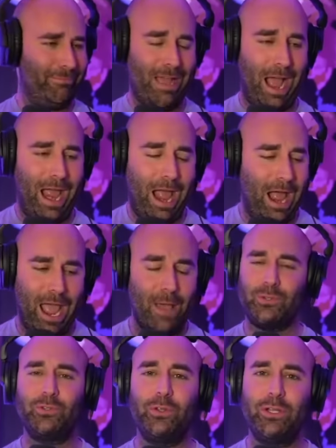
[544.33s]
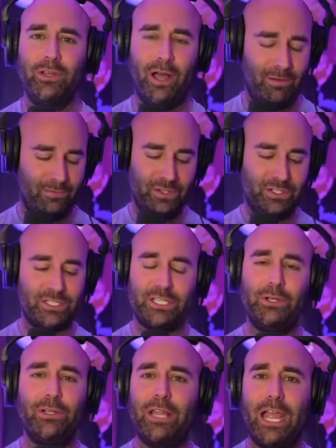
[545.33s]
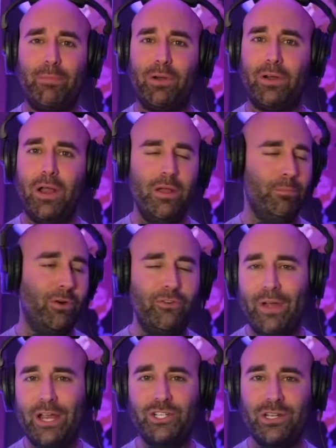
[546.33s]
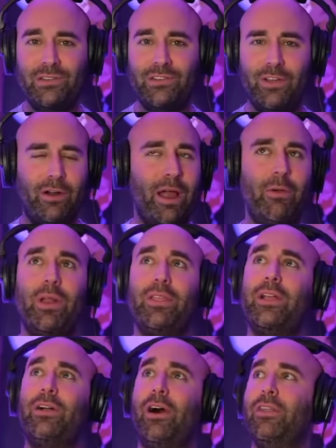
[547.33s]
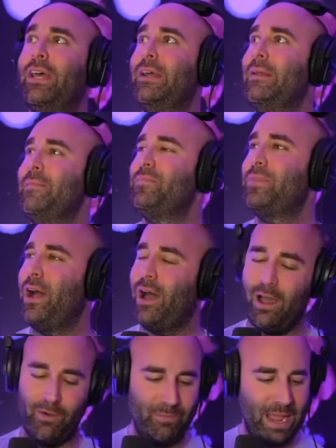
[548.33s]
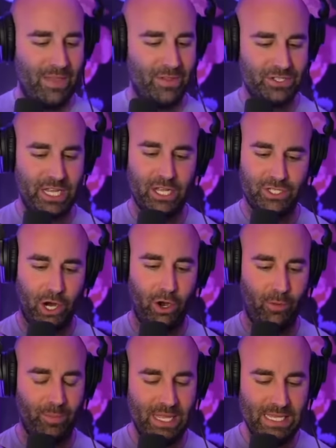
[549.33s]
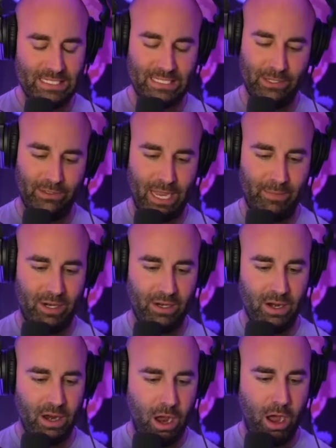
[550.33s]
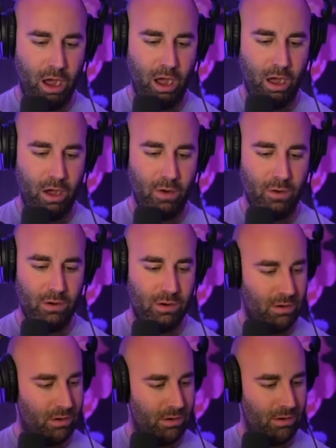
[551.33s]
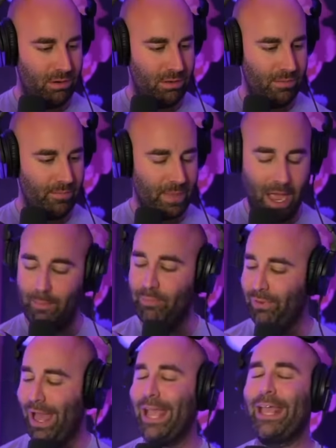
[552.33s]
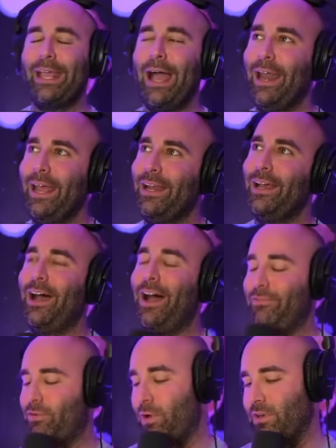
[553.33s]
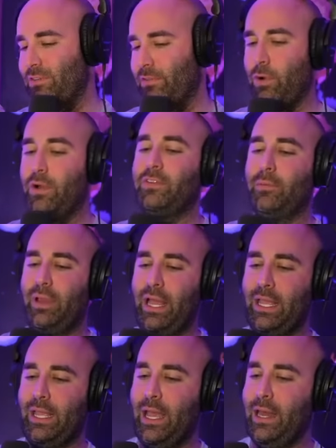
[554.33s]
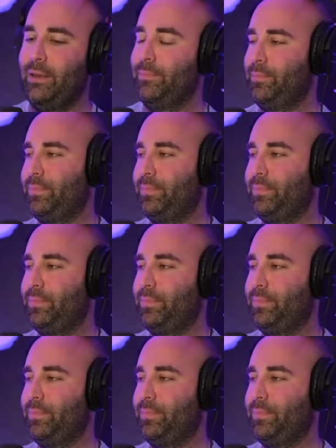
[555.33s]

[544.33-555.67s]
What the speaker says: I absolutely love the skilled labor professions. All right, what are they called? Oh, man, there's like a term, skilled labor. Oh, I'm blanking on it. Oh, of course I'm blanking on it.